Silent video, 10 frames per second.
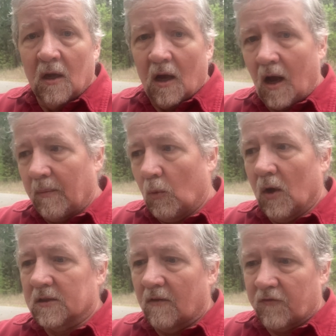It
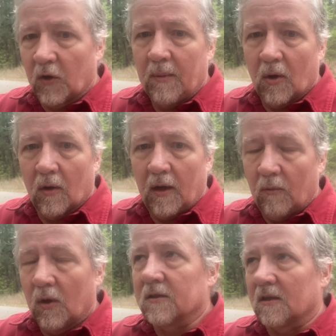wasn't free murder, it
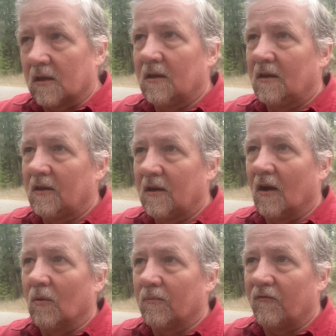wasn't,
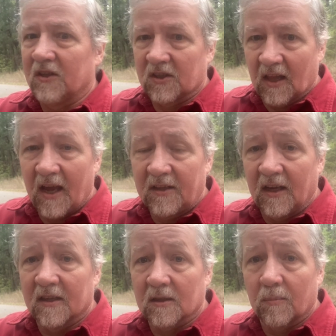
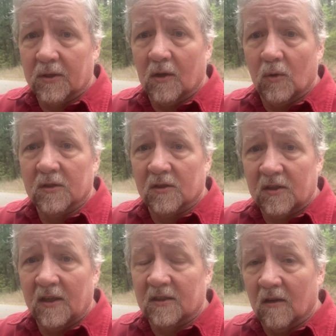vigilanteism, but there was a
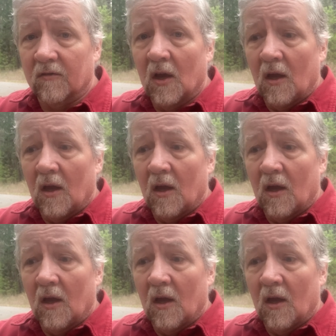sense of